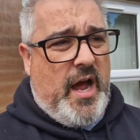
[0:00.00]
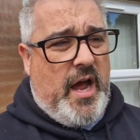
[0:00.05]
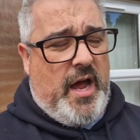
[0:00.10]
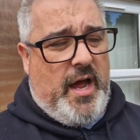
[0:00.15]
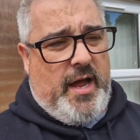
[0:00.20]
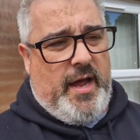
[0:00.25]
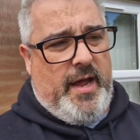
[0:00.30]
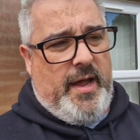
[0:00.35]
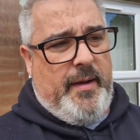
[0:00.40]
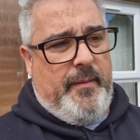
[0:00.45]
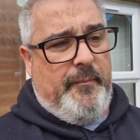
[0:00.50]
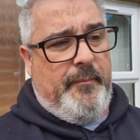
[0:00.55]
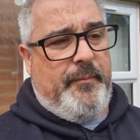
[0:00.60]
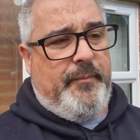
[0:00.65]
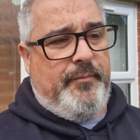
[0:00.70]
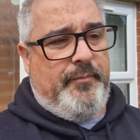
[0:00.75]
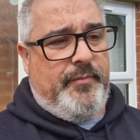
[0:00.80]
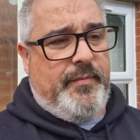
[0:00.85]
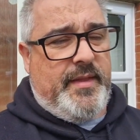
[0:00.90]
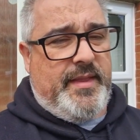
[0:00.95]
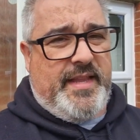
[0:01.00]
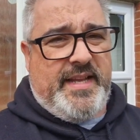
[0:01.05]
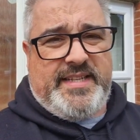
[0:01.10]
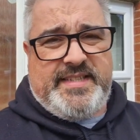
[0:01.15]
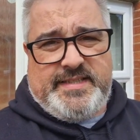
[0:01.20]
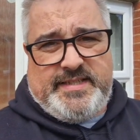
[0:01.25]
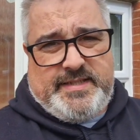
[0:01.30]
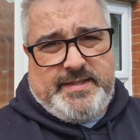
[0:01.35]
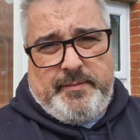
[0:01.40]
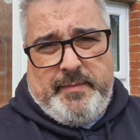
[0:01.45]

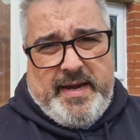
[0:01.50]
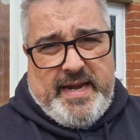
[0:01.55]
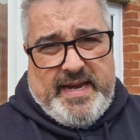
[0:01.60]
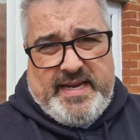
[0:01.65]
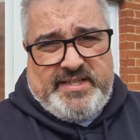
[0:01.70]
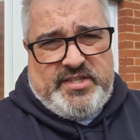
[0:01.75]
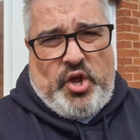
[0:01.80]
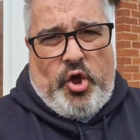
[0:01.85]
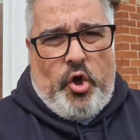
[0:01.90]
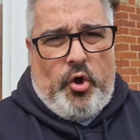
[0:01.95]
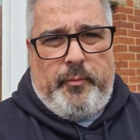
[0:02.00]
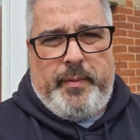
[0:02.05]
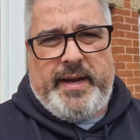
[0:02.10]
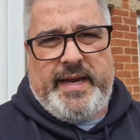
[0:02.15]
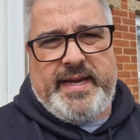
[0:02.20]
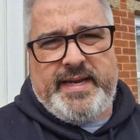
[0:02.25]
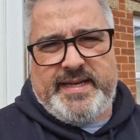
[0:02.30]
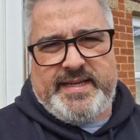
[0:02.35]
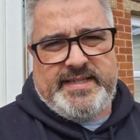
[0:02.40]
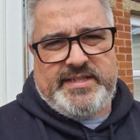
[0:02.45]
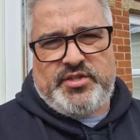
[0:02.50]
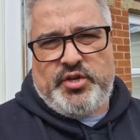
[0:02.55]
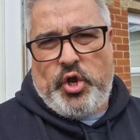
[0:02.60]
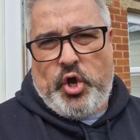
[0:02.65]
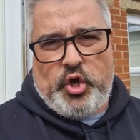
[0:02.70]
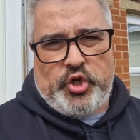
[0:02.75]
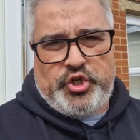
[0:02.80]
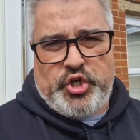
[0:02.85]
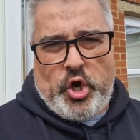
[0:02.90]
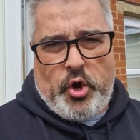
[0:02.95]
This to me is a hobby. It's
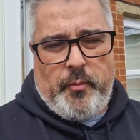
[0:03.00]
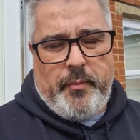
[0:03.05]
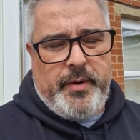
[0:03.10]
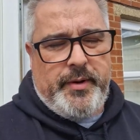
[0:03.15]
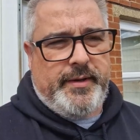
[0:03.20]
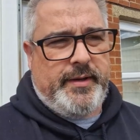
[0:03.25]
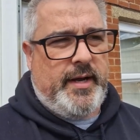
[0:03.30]
not a job.